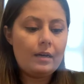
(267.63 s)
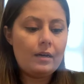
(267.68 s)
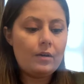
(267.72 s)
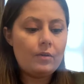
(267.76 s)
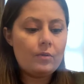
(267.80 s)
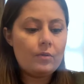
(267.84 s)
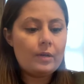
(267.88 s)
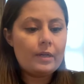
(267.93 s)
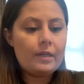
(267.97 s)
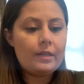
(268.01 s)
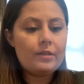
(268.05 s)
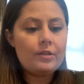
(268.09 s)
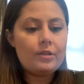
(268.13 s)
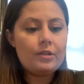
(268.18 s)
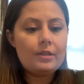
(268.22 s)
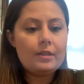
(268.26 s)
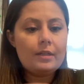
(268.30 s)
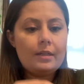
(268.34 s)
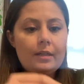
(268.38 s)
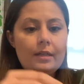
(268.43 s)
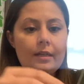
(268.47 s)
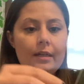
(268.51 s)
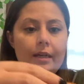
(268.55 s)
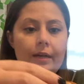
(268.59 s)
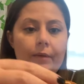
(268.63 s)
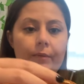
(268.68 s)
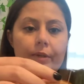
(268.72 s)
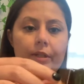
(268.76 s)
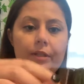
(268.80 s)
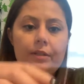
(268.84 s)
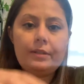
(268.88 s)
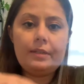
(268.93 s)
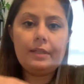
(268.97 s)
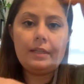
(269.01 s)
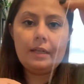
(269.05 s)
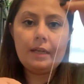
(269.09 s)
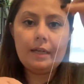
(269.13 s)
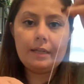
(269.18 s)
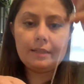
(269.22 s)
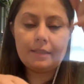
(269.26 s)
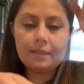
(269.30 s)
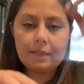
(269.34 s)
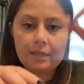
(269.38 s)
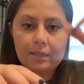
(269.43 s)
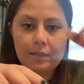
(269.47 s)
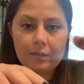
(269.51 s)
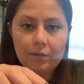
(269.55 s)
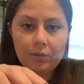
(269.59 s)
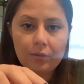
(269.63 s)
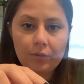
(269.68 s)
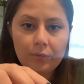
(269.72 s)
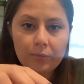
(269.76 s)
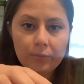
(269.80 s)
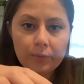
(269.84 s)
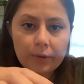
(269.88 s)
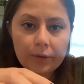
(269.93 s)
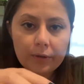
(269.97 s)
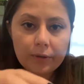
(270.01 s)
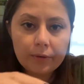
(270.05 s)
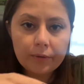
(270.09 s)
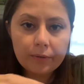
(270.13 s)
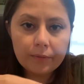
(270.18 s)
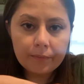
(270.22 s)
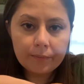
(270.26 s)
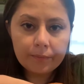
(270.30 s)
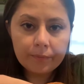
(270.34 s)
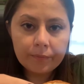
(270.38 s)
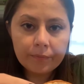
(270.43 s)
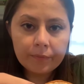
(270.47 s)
orange. And when you see I did it through